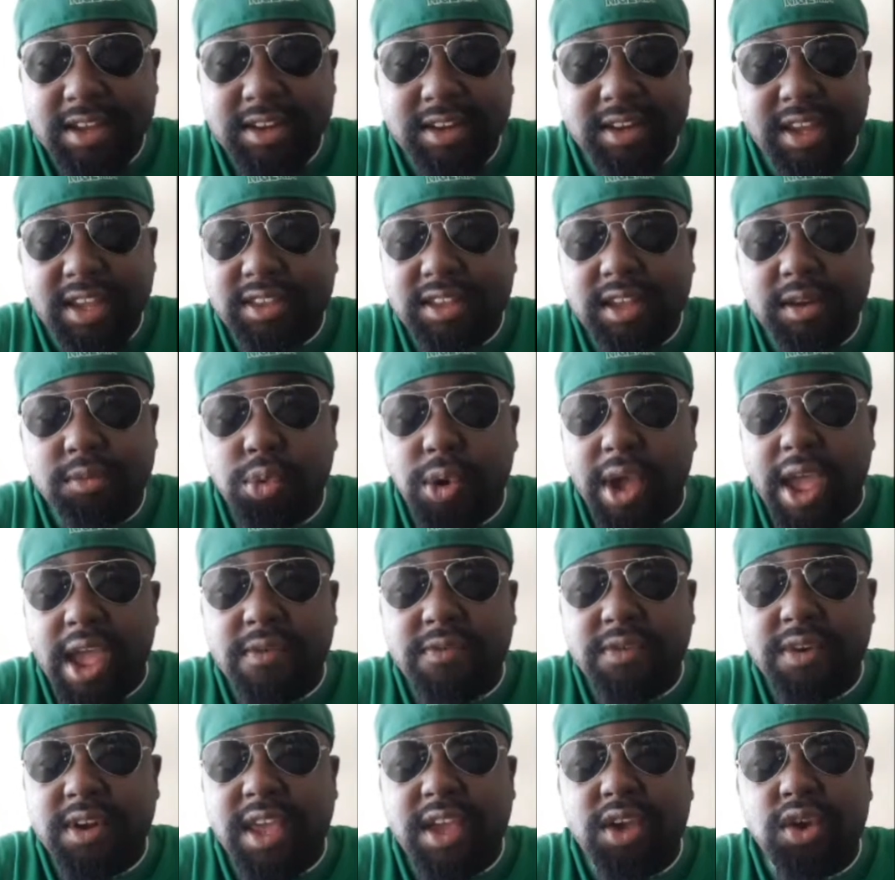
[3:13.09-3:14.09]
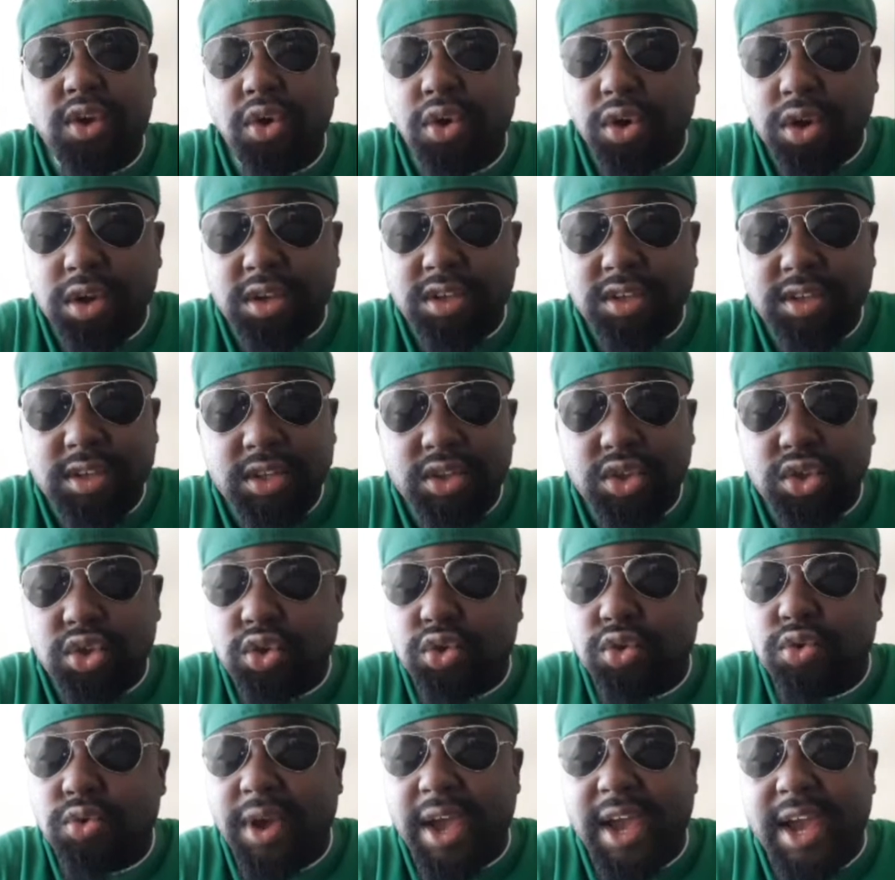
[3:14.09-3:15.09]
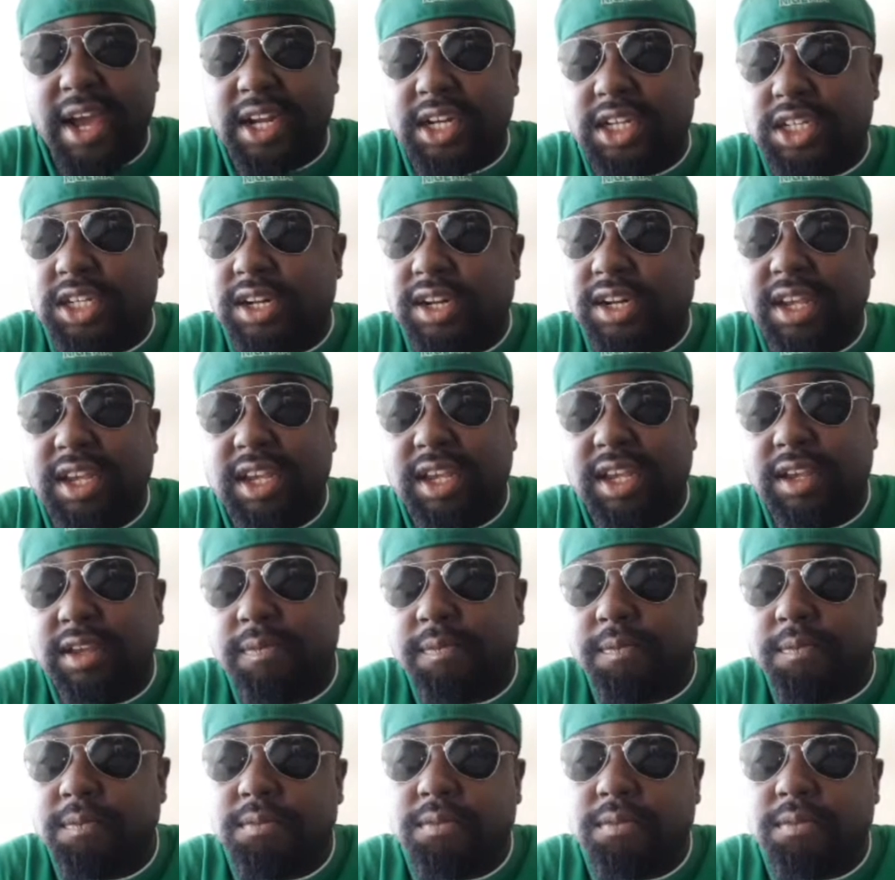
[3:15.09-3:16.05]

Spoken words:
They did whatever they could to actually